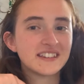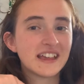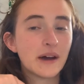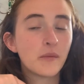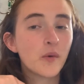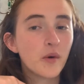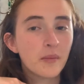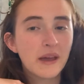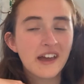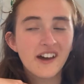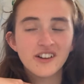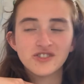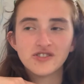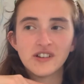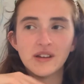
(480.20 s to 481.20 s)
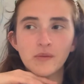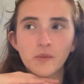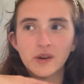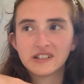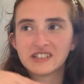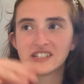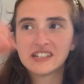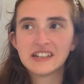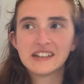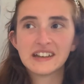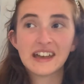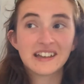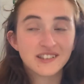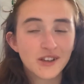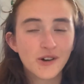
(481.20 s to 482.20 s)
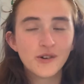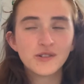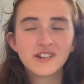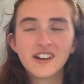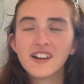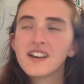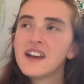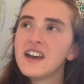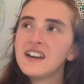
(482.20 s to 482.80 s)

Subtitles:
That will be her dream once she gets older.